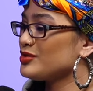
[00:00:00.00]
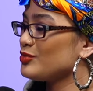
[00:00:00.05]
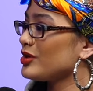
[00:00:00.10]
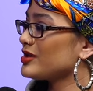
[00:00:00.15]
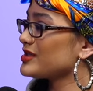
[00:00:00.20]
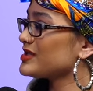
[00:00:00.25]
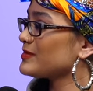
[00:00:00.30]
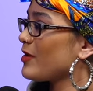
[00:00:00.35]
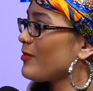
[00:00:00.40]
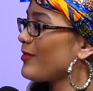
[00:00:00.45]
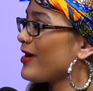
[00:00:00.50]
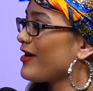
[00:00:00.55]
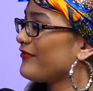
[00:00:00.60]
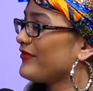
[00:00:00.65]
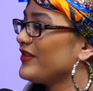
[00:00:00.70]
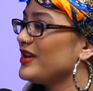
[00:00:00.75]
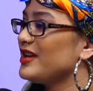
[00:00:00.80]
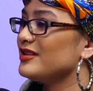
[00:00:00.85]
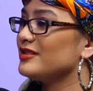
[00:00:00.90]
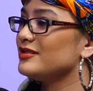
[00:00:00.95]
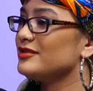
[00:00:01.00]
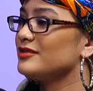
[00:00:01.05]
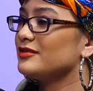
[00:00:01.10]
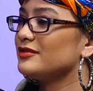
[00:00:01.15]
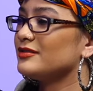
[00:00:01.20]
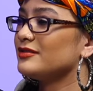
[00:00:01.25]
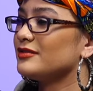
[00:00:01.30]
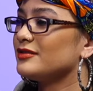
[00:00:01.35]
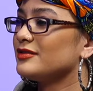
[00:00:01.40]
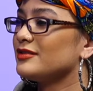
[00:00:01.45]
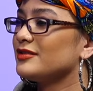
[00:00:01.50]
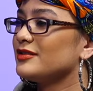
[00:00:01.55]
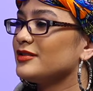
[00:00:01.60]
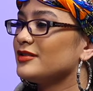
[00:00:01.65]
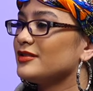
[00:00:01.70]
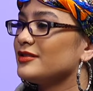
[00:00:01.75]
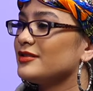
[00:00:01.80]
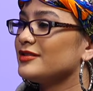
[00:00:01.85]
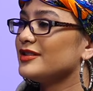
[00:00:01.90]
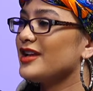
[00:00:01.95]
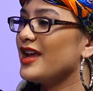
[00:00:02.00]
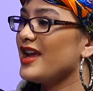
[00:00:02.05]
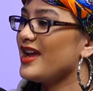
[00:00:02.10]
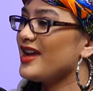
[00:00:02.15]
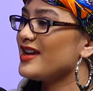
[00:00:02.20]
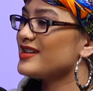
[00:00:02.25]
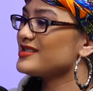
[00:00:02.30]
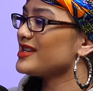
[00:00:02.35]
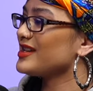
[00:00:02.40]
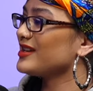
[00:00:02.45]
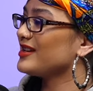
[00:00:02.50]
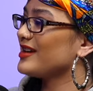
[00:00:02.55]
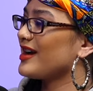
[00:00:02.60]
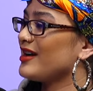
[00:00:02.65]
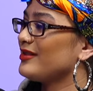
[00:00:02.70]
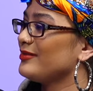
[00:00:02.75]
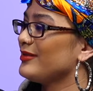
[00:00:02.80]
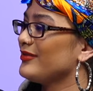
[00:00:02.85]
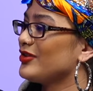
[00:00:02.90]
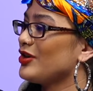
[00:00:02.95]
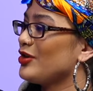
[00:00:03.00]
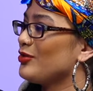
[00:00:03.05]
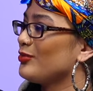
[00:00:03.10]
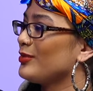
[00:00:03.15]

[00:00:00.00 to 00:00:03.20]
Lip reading: to want to smell my feet. Yeah, it's like, I don't even know.